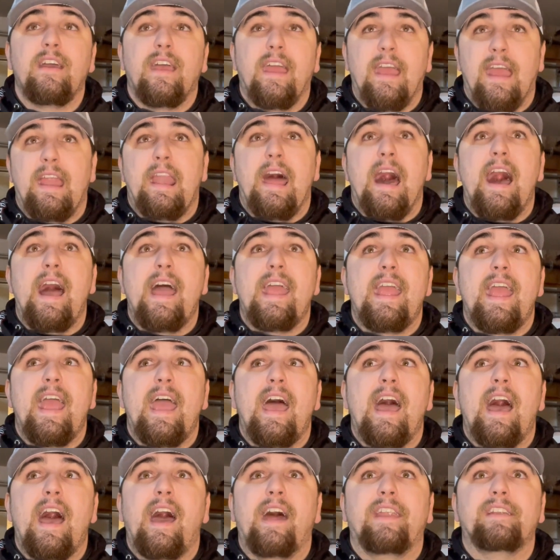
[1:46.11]
and I
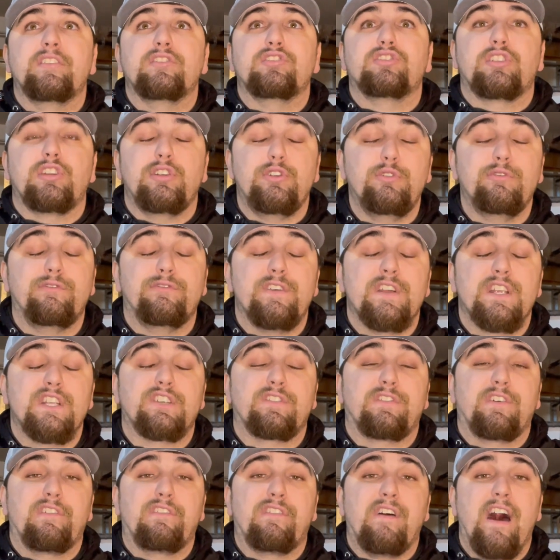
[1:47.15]
had 2
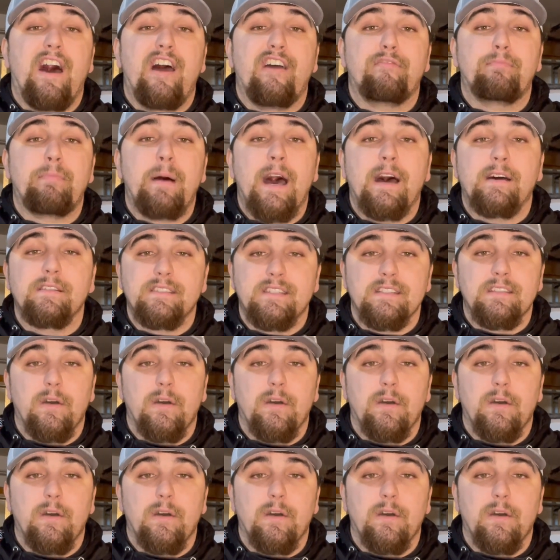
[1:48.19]
fish for 5 pounds,